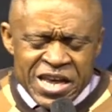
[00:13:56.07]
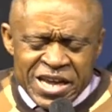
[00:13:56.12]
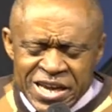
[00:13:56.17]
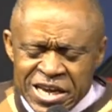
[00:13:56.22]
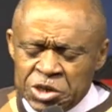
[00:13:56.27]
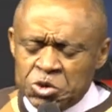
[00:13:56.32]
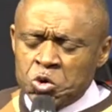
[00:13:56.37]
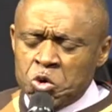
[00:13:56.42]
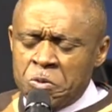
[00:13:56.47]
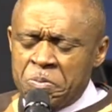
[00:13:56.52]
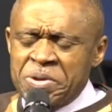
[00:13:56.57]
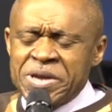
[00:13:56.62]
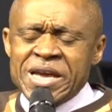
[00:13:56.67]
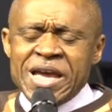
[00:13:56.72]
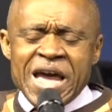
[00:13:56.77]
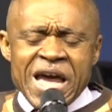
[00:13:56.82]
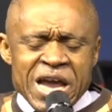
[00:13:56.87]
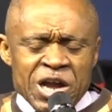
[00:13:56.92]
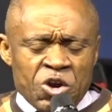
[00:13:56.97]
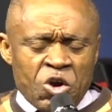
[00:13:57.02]
It will be
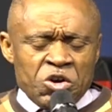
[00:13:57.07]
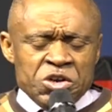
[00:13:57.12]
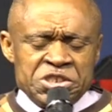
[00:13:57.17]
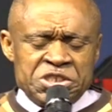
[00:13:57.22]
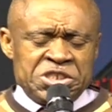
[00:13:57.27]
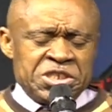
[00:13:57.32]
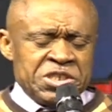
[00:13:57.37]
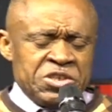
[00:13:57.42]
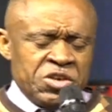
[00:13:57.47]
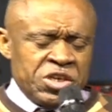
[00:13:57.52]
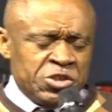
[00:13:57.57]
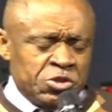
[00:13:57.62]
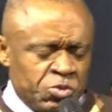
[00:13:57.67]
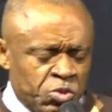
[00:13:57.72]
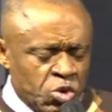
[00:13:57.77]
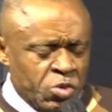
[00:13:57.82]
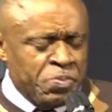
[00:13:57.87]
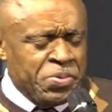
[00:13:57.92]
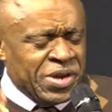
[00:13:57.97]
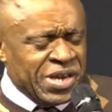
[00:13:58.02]
a continuous, it
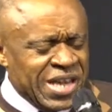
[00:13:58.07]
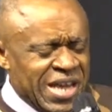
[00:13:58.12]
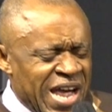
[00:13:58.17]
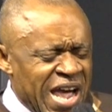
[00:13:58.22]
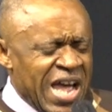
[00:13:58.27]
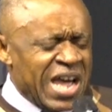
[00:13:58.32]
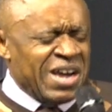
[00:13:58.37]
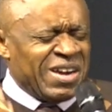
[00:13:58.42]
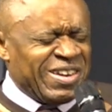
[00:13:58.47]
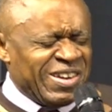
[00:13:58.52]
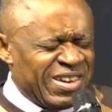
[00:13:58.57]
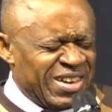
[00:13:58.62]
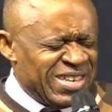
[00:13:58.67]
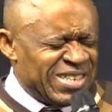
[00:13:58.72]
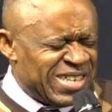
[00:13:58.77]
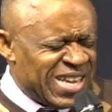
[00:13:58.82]
will be, a,